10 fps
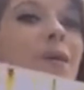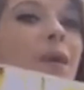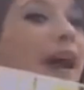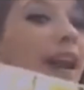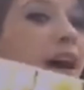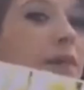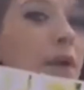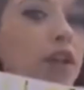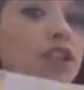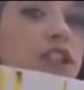when I
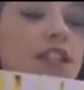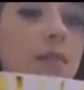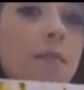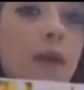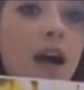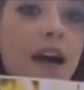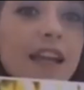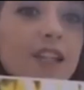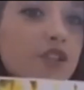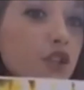purchase
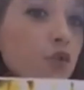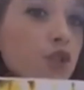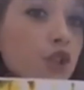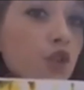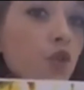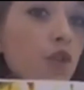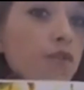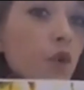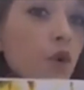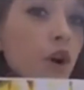my Shu Shu
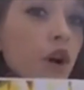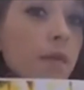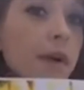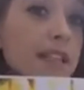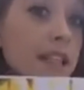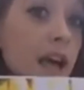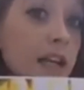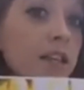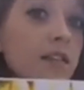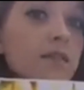for my
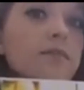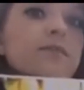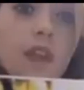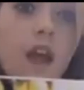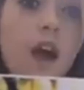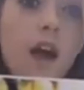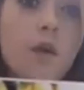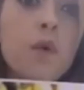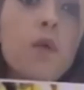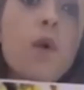son, I
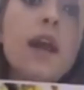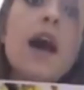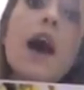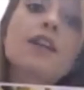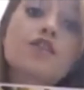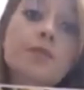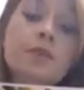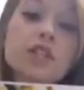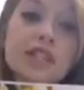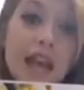will
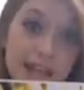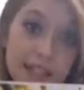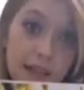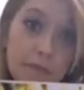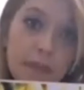100%